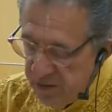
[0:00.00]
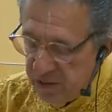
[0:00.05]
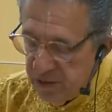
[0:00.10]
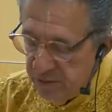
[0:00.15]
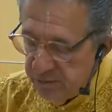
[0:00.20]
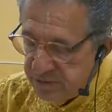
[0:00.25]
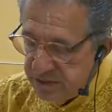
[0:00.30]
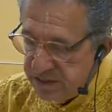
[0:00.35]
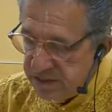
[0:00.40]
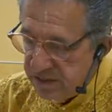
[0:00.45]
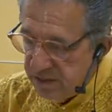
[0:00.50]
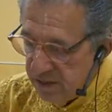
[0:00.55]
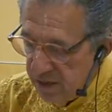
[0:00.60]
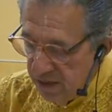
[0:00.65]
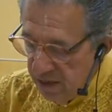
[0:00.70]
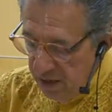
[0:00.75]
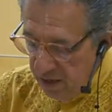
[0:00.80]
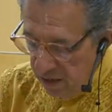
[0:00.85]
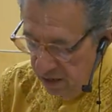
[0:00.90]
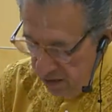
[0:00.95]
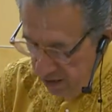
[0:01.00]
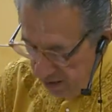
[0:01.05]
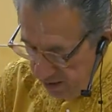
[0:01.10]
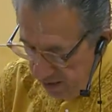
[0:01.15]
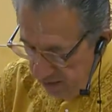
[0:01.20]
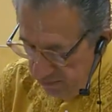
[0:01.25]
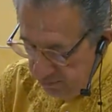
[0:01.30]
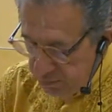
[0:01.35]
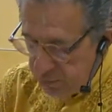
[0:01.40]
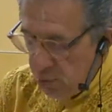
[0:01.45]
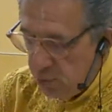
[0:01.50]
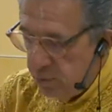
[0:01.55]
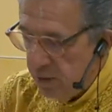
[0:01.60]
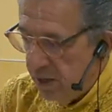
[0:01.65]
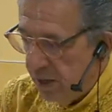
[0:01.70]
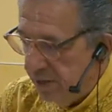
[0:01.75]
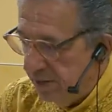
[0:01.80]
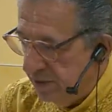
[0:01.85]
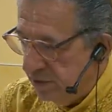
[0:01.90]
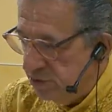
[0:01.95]
becomes a
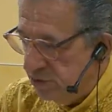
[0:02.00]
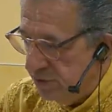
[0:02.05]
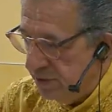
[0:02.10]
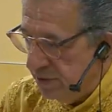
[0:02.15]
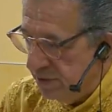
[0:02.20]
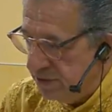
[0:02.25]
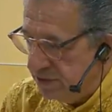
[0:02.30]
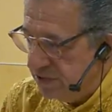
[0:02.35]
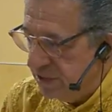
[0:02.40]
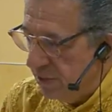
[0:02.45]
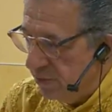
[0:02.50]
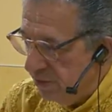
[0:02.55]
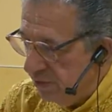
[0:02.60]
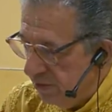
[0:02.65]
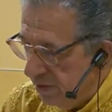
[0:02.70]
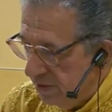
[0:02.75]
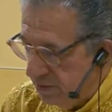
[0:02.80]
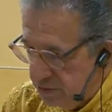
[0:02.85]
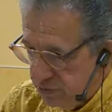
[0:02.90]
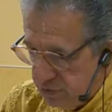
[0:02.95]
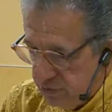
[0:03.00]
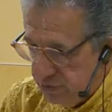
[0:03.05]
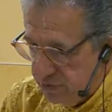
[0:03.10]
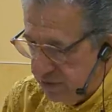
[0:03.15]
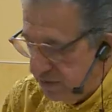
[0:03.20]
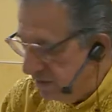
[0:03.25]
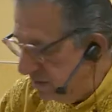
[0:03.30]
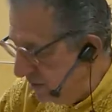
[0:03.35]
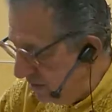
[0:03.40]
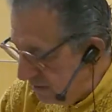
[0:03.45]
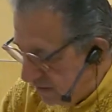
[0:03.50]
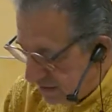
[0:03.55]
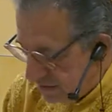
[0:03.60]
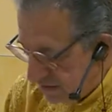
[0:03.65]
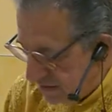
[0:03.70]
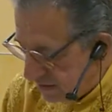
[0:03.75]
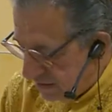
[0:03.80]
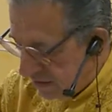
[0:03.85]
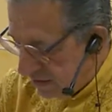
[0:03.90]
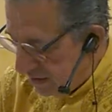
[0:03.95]
probiotic drink, sauerkraut juice.
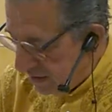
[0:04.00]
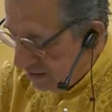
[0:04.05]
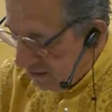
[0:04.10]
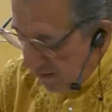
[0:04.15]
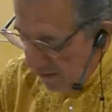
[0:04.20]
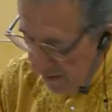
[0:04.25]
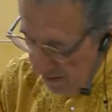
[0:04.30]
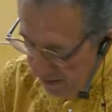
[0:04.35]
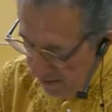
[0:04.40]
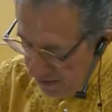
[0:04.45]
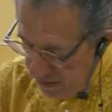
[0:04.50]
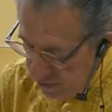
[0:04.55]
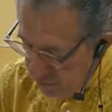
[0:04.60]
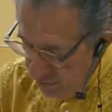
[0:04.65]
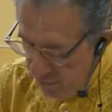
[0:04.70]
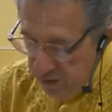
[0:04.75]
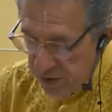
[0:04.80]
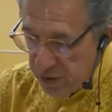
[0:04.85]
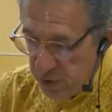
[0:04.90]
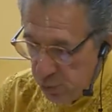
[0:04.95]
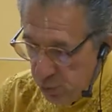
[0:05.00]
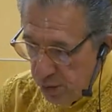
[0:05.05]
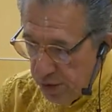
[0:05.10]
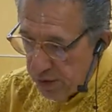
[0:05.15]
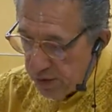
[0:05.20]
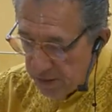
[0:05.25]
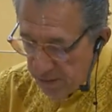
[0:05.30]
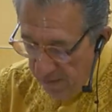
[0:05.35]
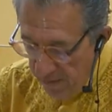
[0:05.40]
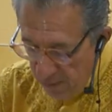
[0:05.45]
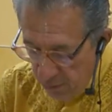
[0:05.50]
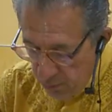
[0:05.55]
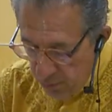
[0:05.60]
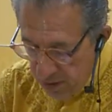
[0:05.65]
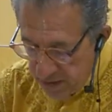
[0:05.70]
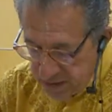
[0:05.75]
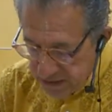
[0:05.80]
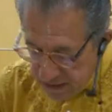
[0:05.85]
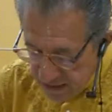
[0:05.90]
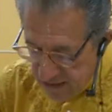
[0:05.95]
It's very quick.
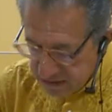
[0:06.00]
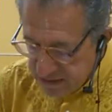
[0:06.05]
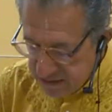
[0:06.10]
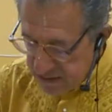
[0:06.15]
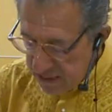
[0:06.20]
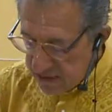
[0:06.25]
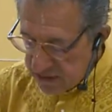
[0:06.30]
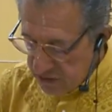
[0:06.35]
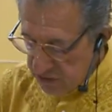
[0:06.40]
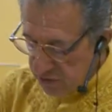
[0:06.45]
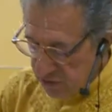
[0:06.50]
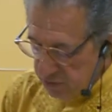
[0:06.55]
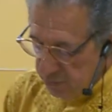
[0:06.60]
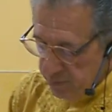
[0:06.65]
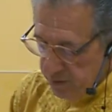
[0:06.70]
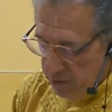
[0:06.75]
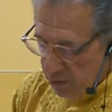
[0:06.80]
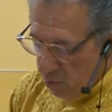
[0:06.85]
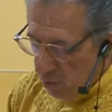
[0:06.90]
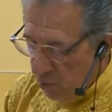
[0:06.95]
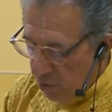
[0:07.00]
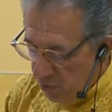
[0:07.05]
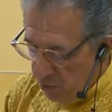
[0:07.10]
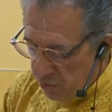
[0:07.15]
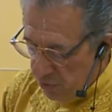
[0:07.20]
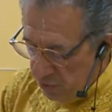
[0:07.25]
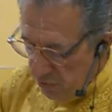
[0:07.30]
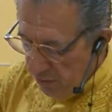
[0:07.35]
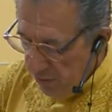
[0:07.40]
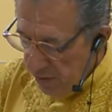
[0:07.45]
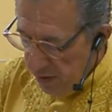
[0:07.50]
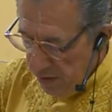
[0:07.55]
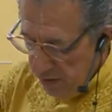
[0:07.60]
Whereas this takes a little bit longer